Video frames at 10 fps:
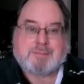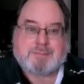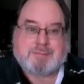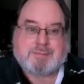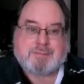
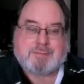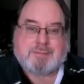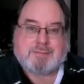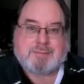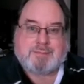
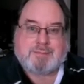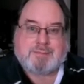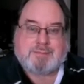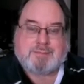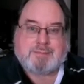
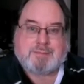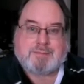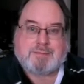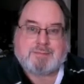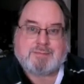
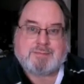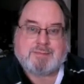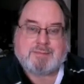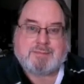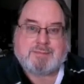
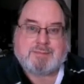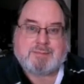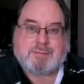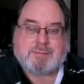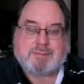
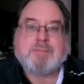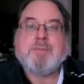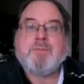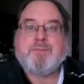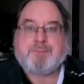
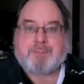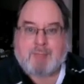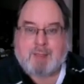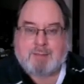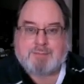
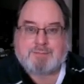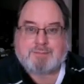(not speaking)